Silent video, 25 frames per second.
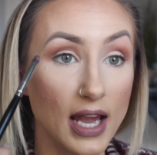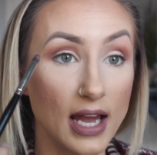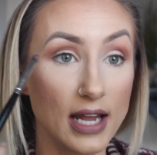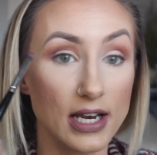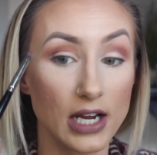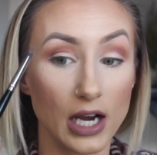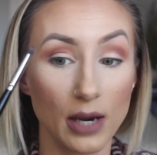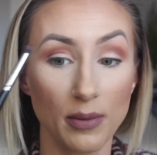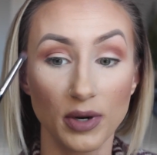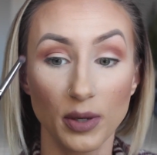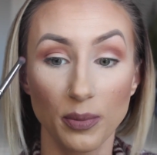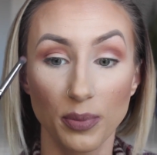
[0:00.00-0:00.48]

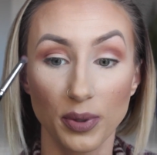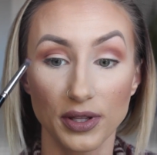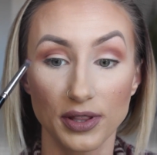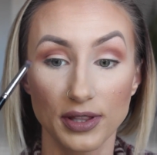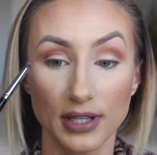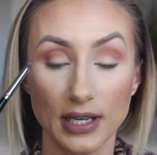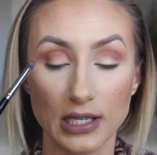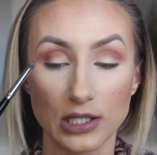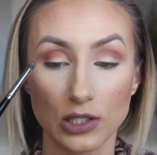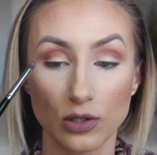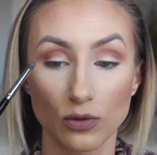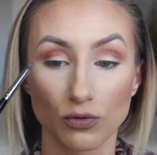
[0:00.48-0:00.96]
Now I'm going to put
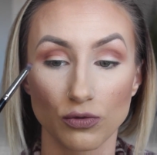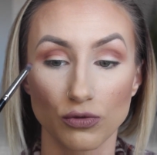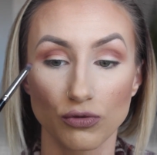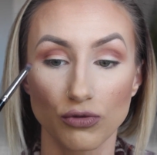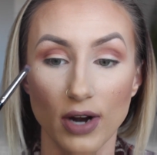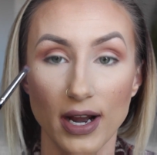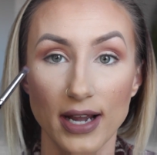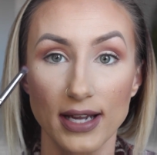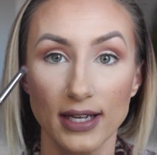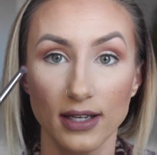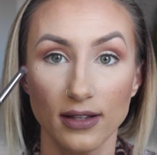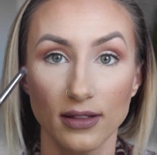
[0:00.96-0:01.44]
this
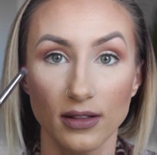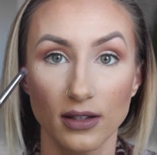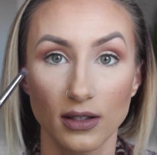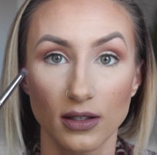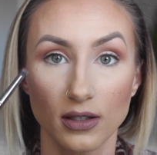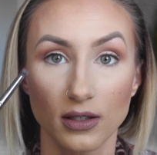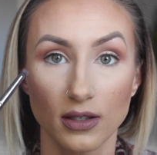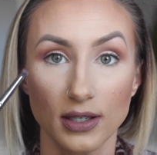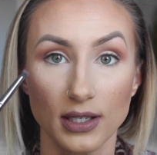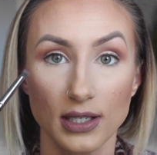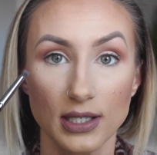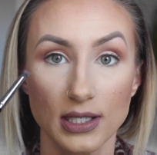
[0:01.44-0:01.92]
right in the
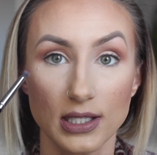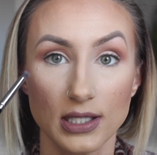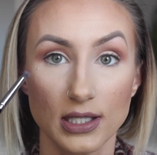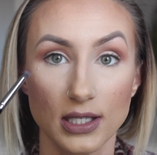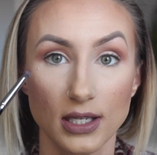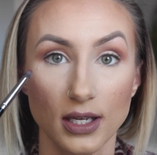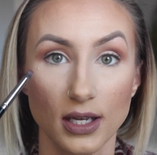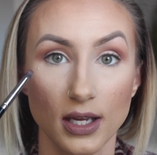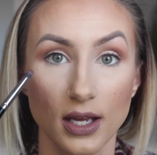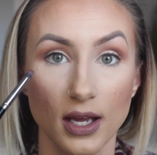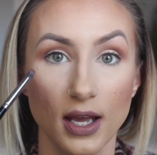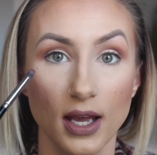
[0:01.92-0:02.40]
crease,
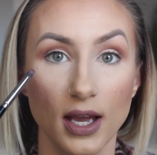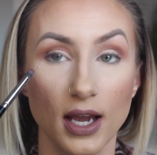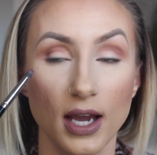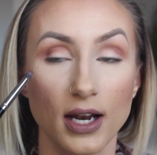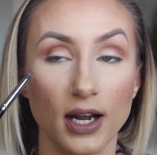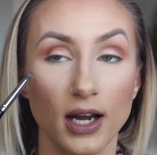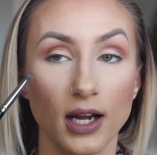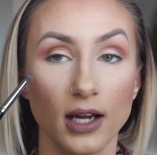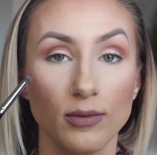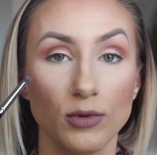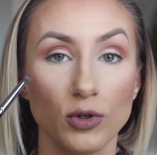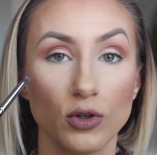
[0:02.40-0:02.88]
and
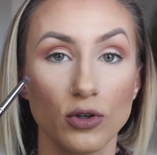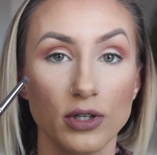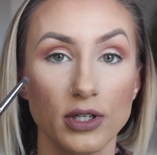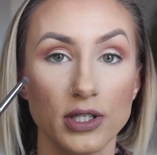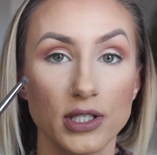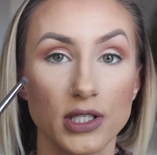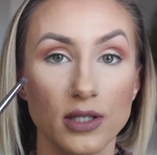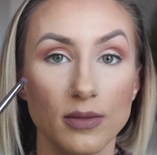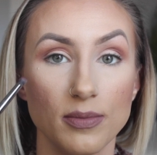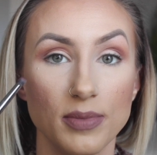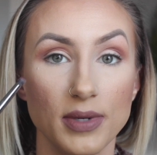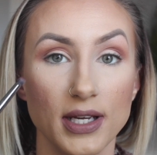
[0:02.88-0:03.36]
I am
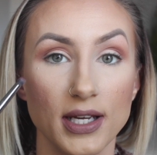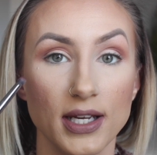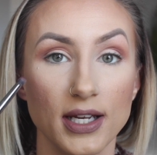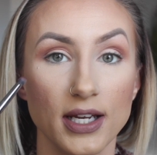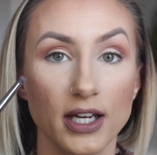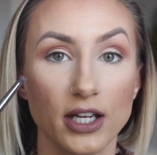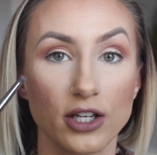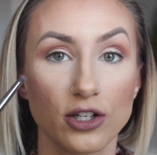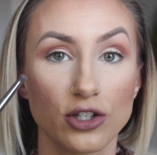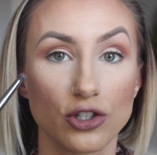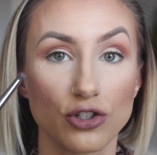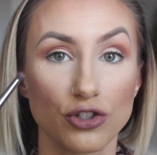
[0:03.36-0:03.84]
going to be
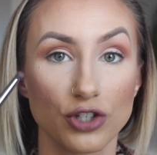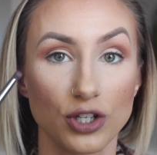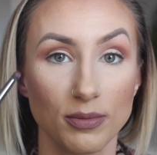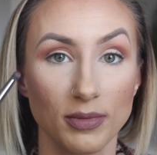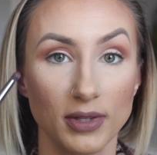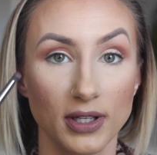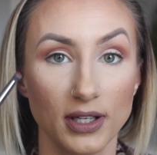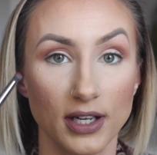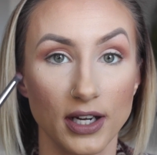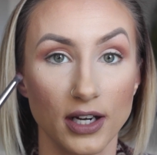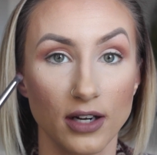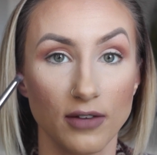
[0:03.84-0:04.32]

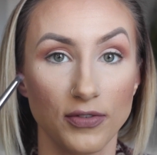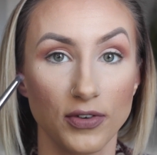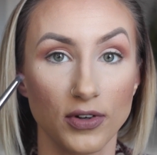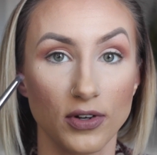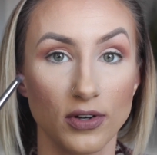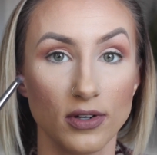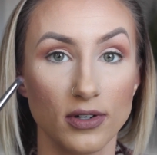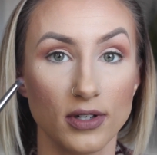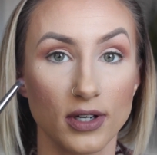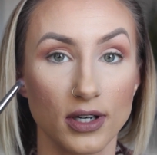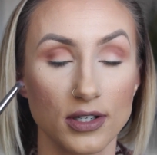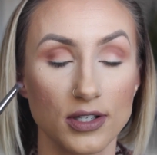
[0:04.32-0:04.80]
extremely
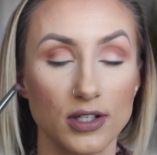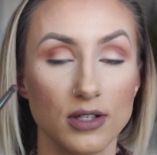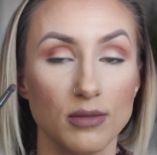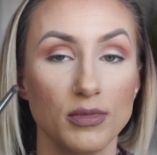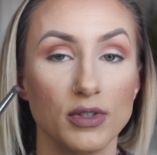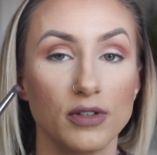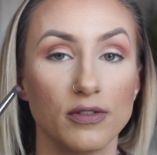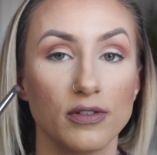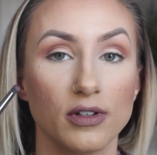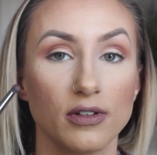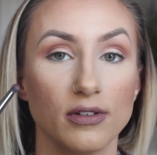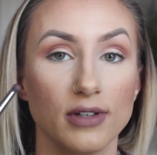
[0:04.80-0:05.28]
careful not to
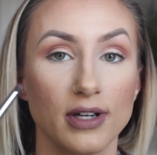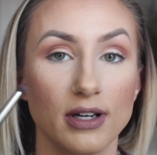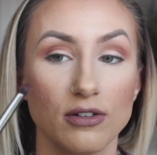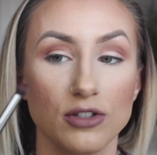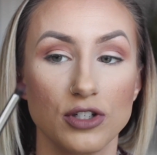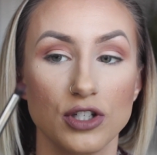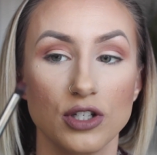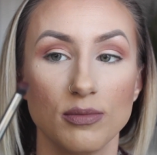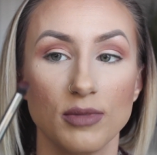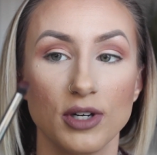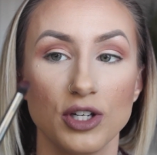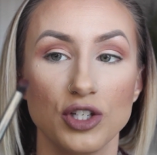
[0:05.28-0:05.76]
move it around
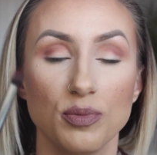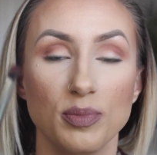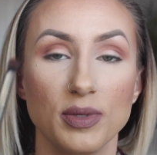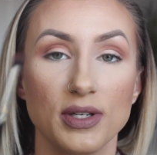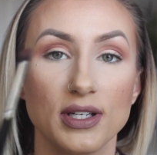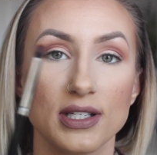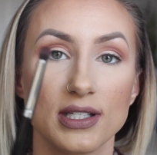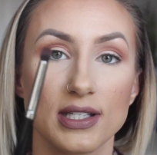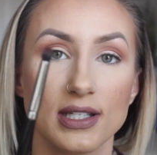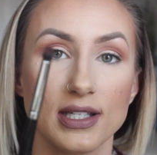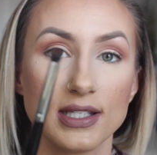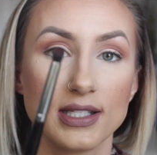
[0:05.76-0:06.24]
too much
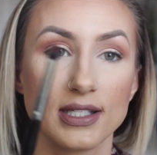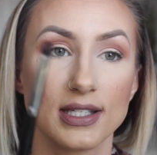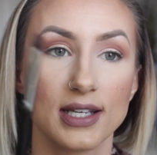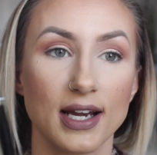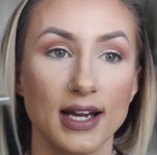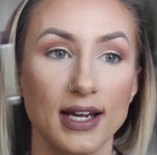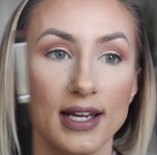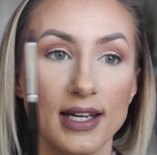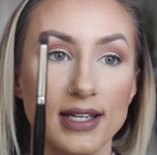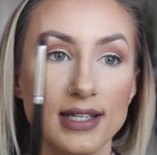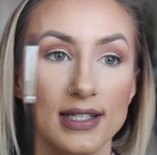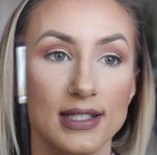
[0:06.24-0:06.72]
because this
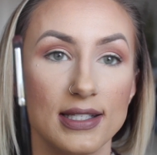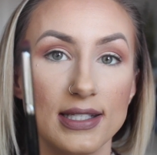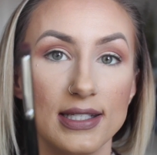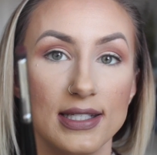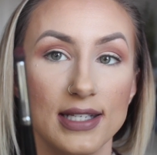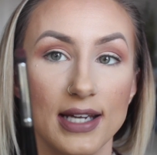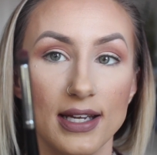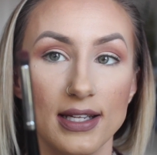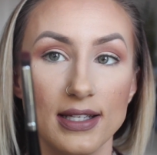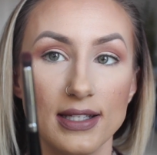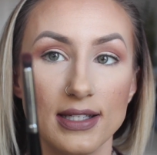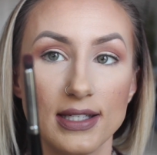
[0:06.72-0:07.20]
guy is
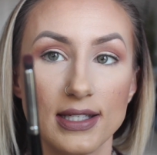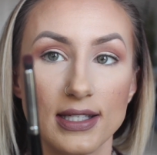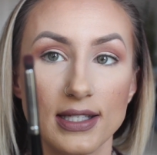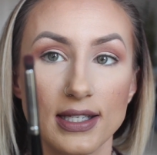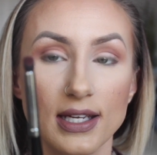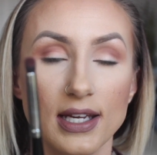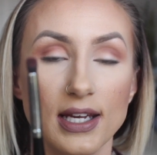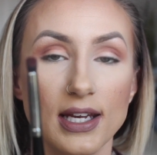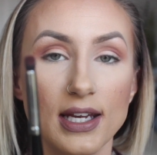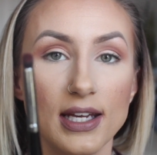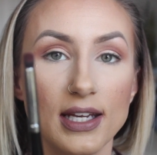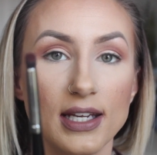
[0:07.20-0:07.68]
dense.
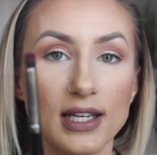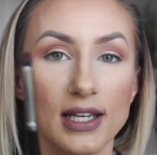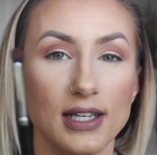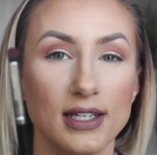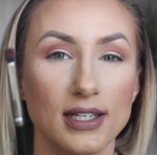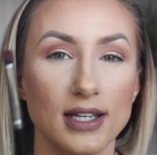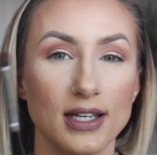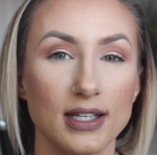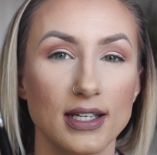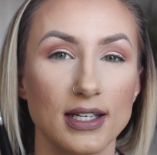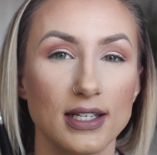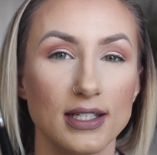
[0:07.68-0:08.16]
He's
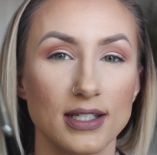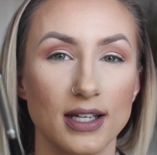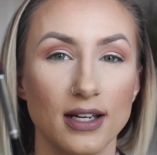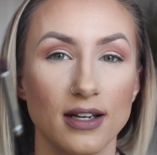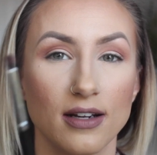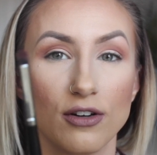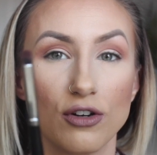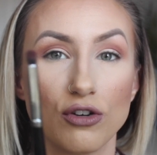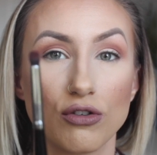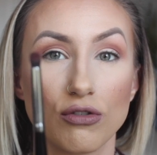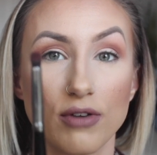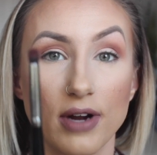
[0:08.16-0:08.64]

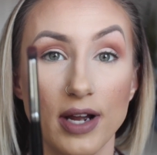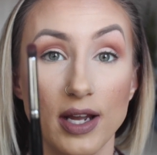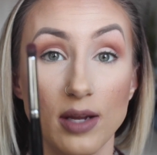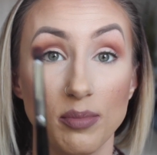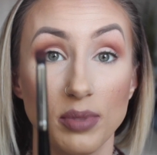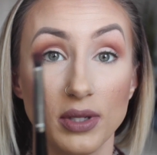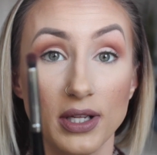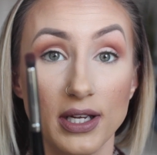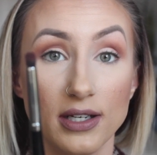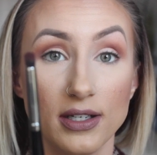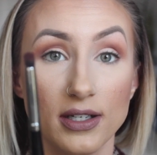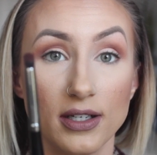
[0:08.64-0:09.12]
not a great
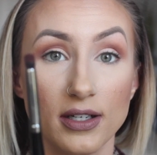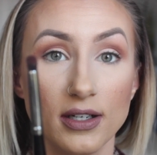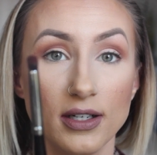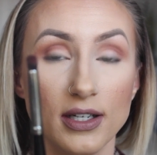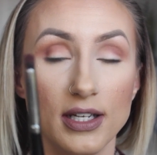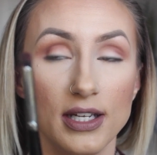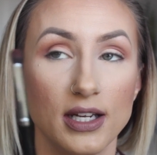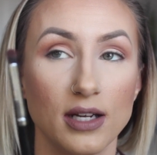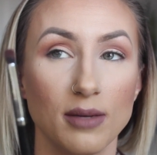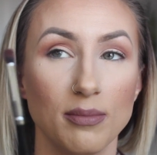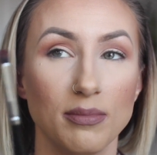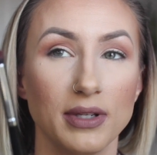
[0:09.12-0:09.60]
blender.
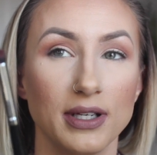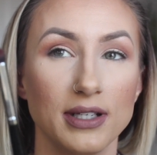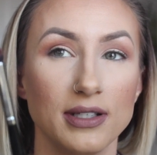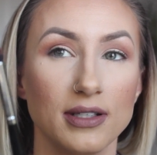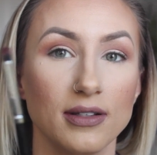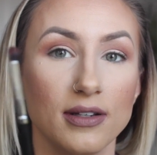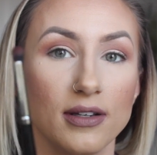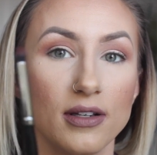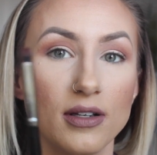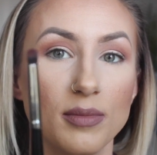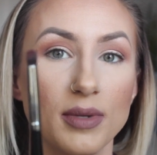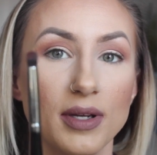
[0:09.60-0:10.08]
He can blend a
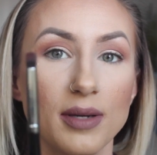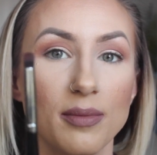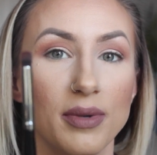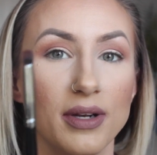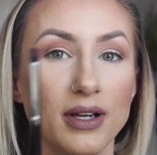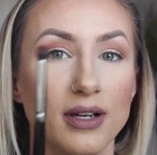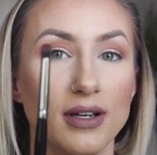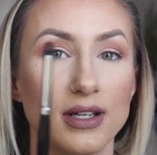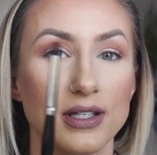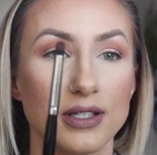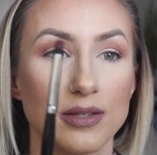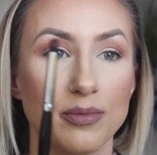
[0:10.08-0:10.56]
little bit, but
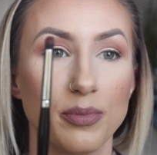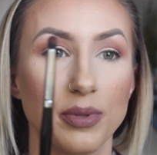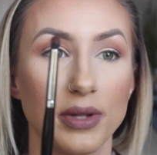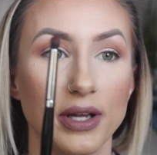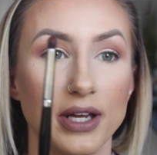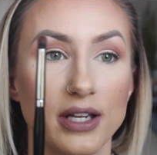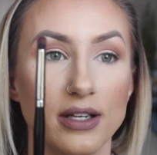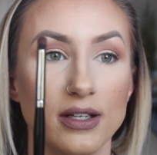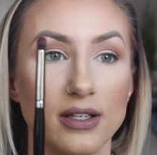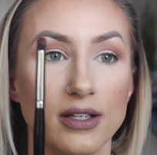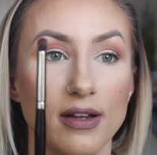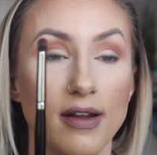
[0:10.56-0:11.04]
he doesn't
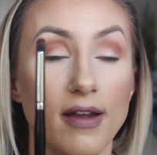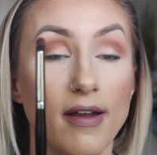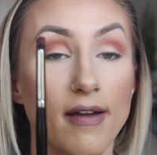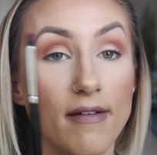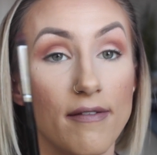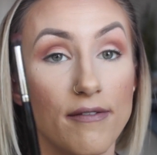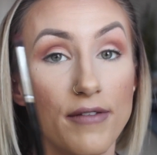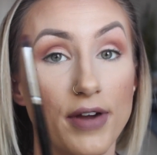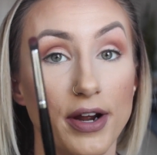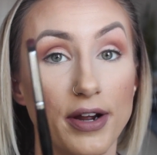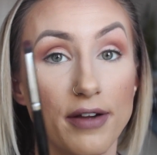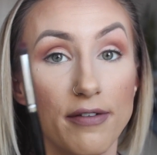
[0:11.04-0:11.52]
blend
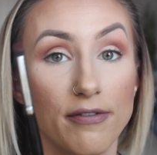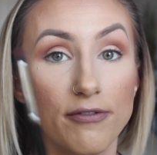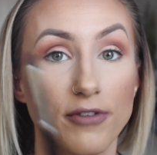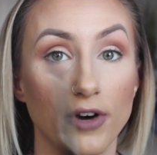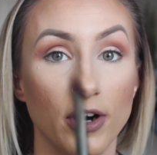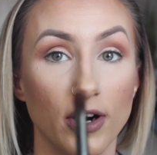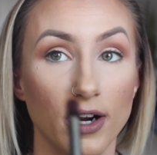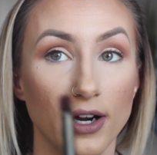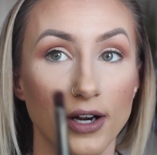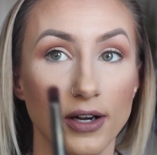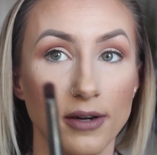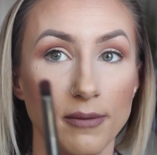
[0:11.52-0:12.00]
very
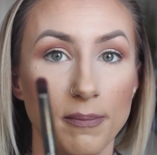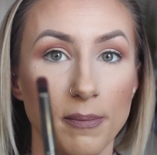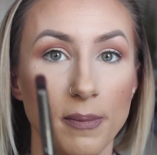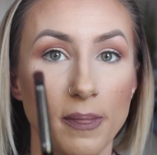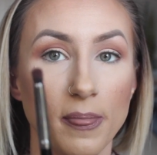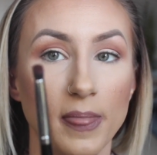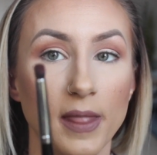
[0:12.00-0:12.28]
far.